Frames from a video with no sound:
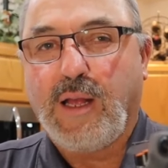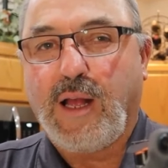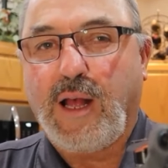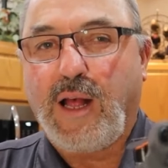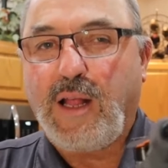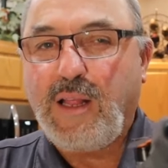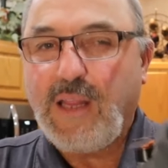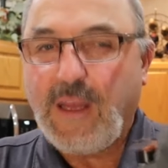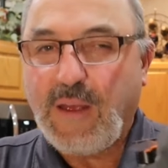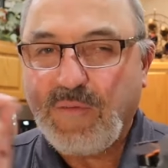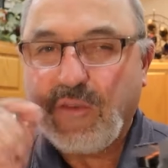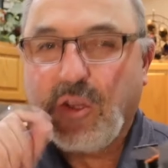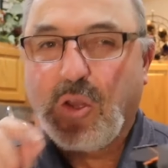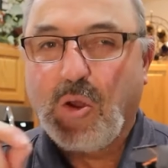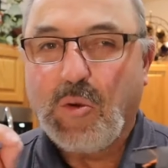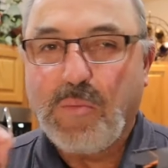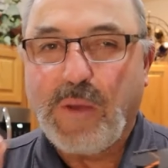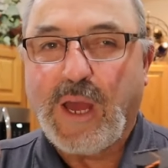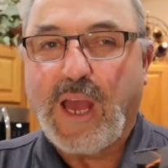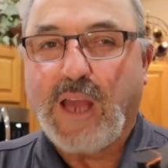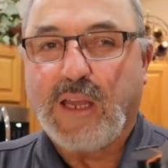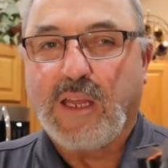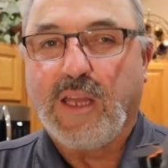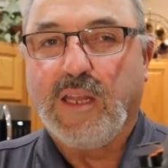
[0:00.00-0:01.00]
I'll have to go
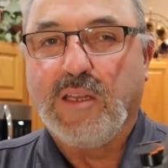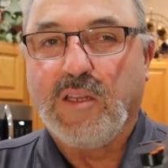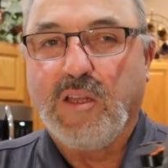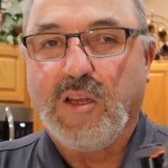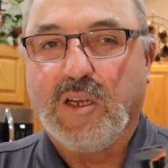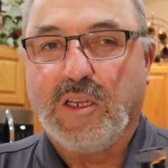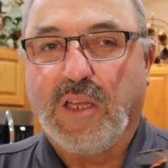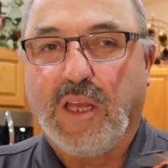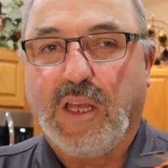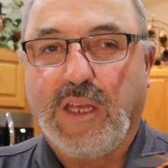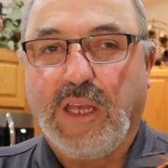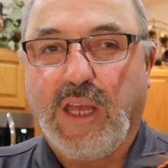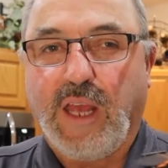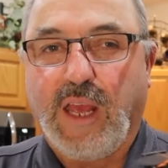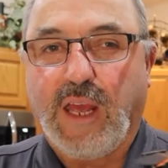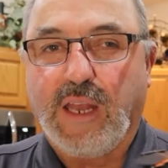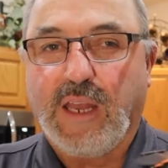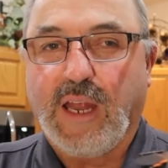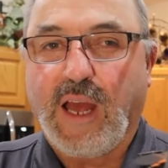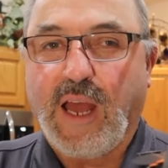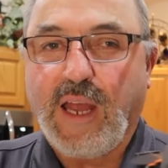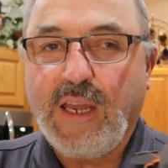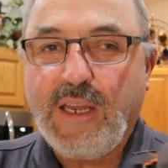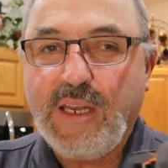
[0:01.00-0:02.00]
back and look
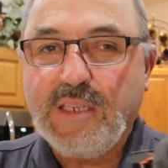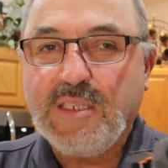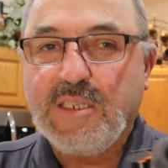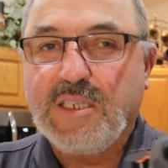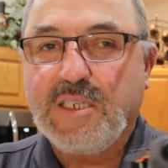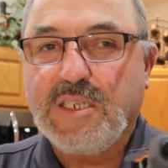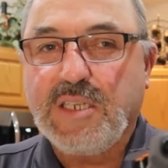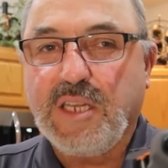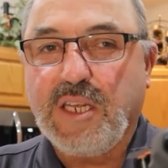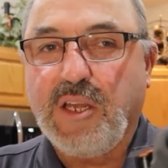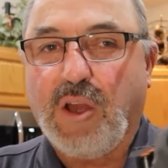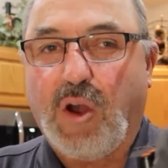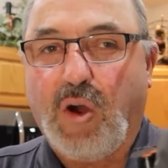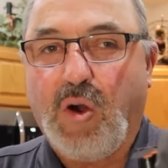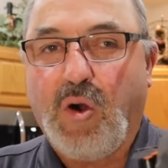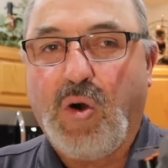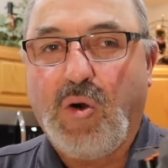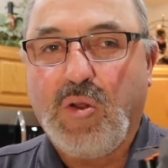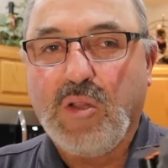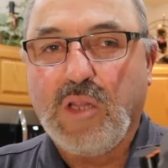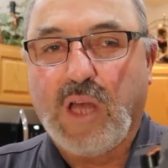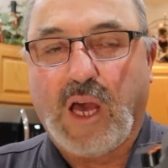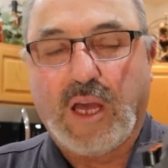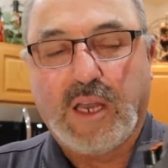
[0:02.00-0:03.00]
again. I didn't see a
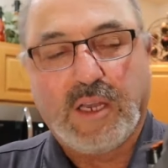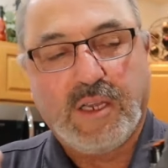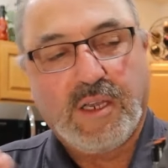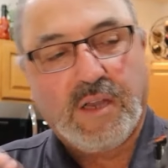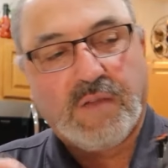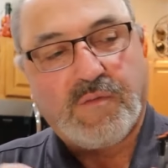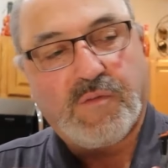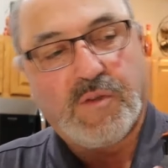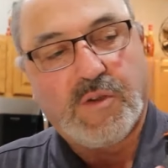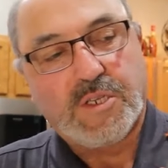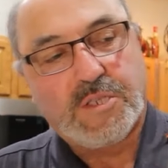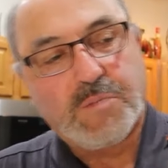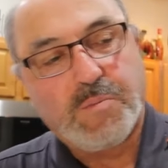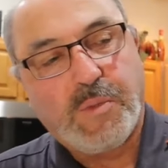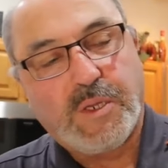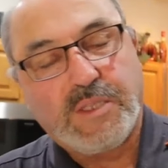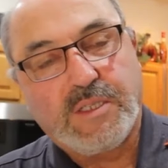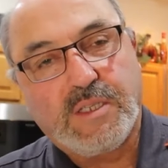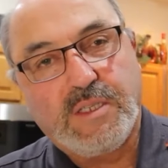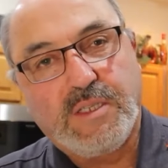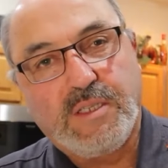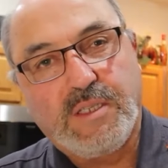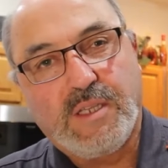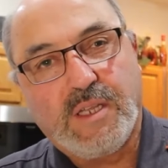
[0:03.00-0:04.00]
whole lot of difference,
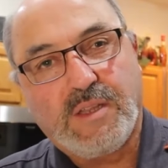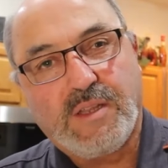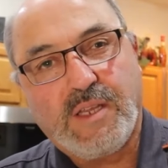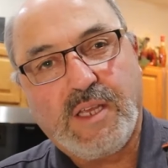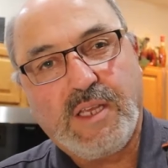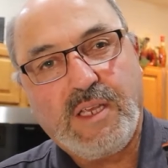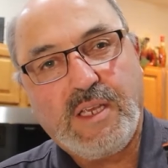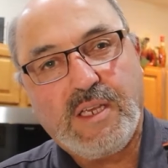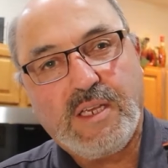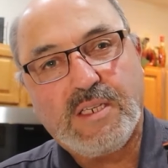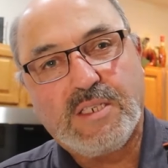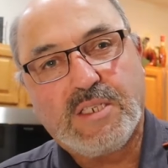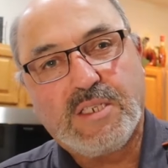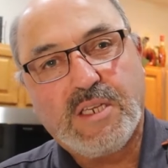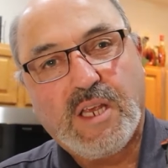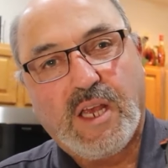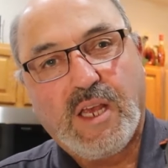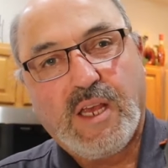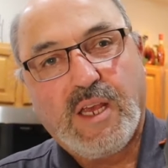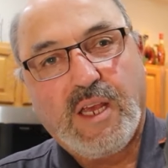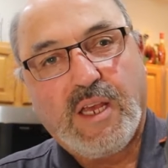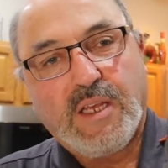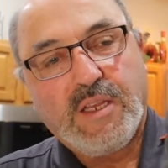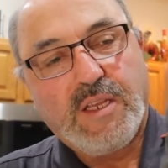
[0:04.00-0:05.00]
but the thing is,
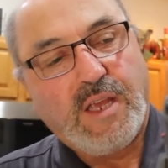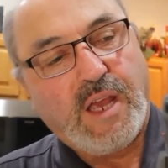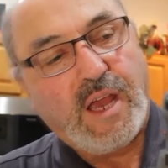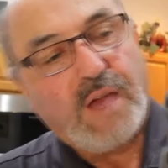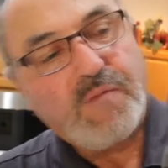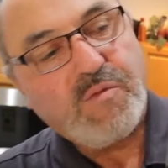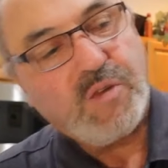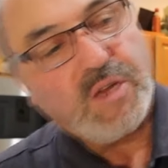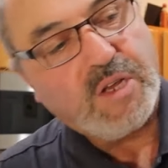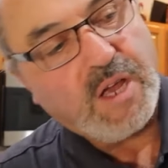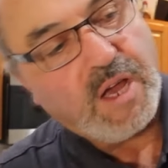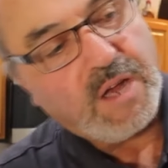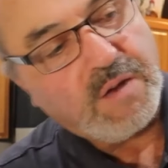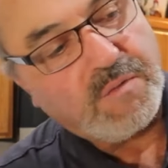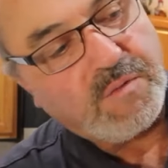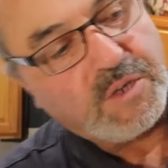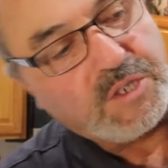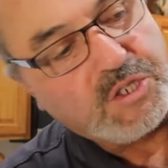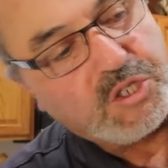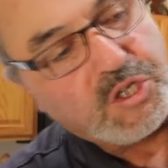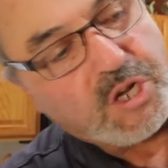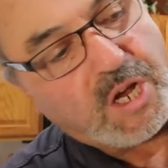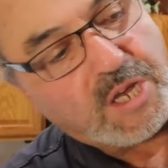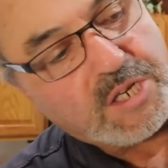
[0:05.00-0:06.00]
you have to kind of
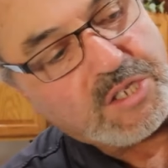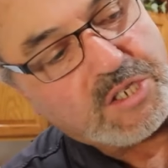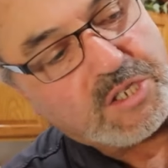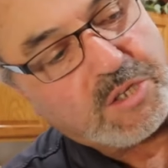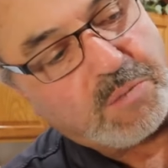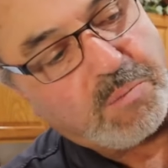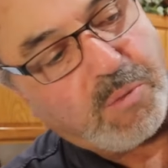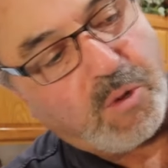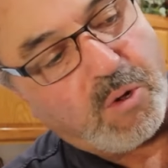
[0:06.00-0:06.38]
adjust the